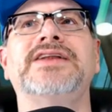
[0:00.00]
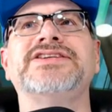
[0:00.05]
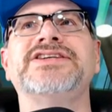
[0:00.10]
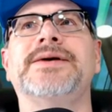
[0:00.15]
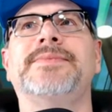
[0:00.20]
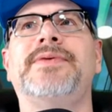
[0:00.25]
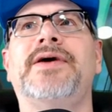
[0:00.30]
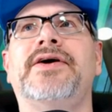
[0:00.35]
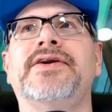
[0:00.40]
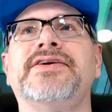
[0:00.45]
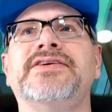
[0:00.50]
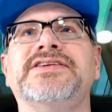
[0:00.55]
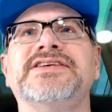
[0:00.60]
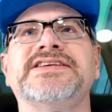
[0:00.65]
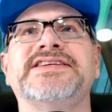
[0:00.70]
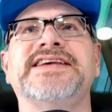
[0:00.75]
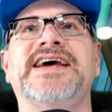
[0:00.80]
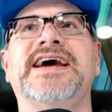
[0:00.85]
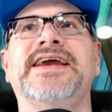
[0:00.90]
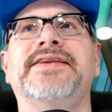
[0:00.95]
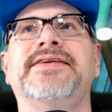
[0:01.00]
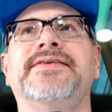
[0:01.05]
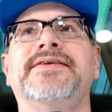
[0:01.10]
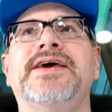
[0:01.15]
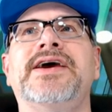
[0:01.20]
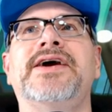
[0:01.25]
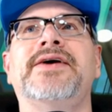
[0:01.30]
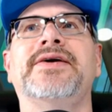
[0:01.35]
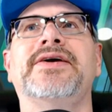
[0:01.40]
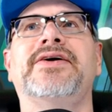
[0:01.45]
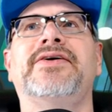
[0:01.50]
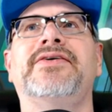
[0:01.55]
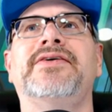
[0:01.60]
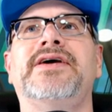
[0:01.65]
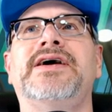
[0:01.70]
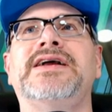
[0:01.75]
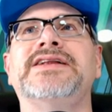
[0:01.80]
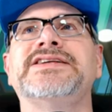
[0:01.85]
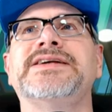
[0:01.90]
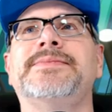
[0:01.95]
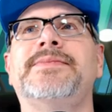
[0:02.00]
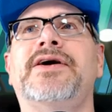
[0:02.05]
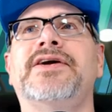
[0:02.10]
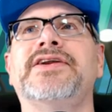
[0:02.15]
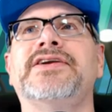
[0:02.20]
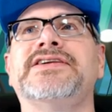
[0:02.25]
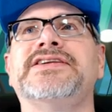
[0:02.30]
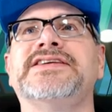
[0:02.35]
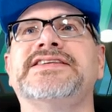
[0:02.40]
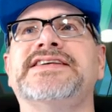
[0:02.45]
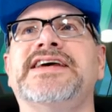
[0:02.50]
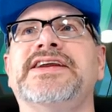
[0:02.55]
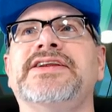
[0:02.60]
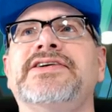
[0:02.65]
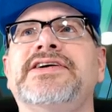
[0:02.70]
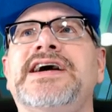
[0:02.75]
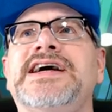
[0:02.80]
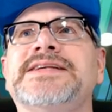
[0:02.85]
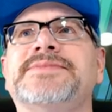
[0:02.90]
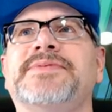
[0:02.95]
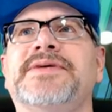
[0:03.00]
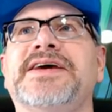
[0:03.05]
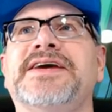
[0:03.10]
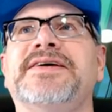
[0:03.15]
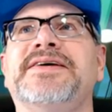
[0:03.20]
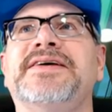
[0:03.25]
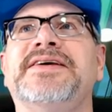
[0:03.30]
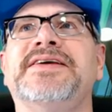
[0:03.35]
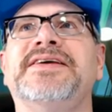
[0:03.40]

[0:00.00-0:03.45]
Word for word: I'll jump out here to the side. There you go. I'll jump out here to the side. You guys play.